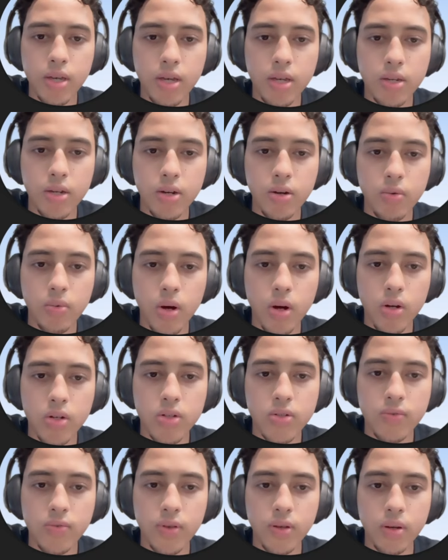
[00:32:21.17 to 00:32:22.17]
and your walks
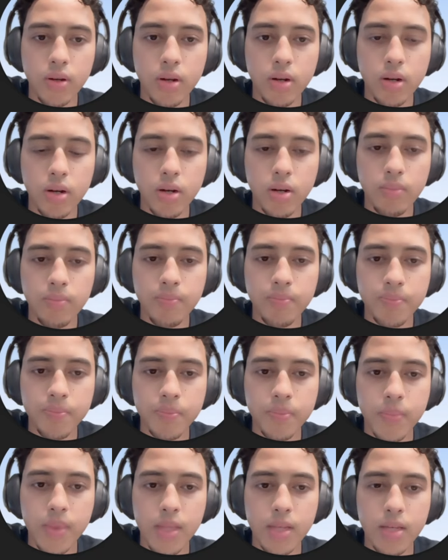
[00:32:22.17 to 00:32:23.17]
feel calm,
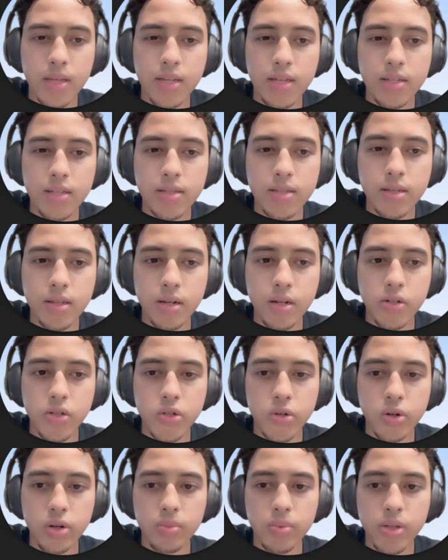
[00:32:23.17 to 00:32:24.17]
easy and
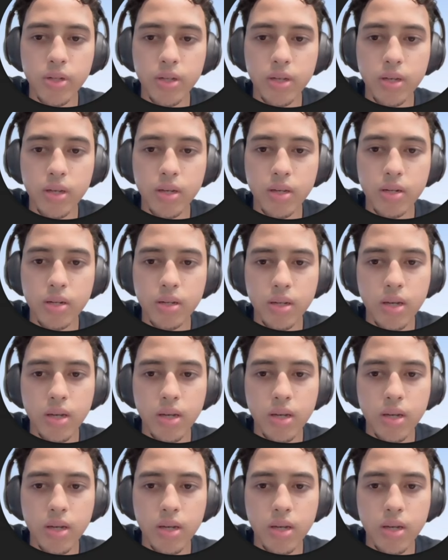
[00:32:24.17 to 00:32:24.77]
enjoyable again.